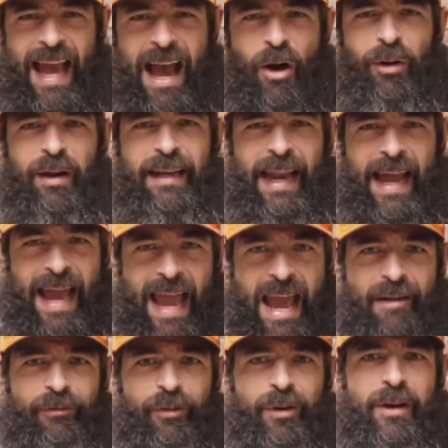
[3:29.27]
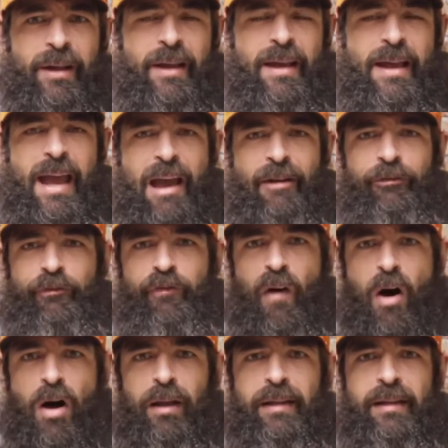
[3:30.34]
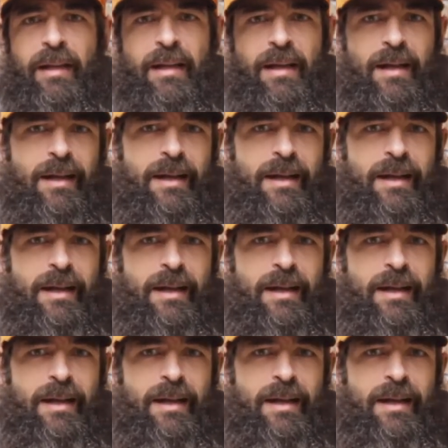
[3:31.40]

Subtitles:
how could I ever have fallen